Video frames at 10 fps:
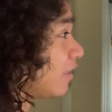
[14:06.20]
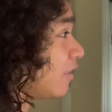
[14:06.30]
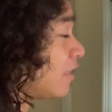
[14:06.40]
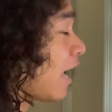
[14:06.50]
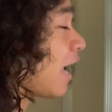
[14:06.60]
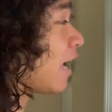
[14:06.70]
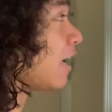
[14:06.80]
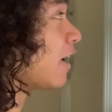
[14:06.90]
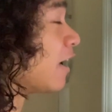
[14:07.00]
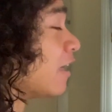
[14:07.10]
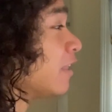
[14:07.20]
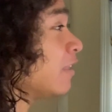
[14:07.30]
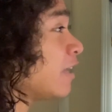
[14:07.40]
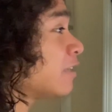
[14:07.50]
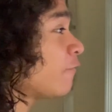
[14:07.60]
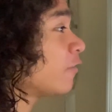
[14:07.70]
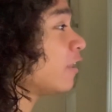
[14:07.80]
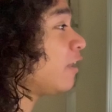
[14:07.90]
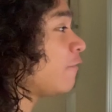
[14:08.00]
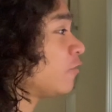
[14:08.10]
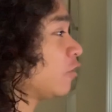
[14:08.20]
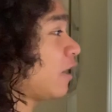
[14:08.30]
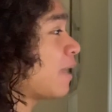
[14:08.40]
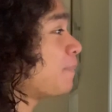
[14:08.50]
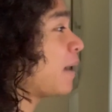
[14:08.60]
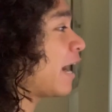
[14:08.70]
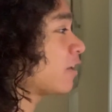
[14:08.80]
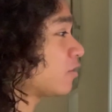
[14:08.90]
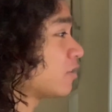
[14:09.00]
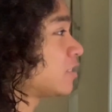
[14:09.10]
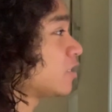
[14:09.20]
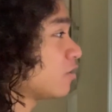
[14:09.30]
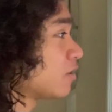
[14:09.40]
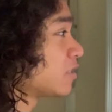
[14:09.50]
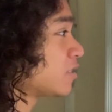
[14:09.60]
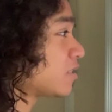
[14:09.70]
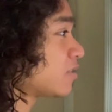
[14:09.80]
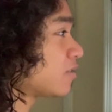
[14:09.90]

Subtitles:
they definitely left their impact on the series.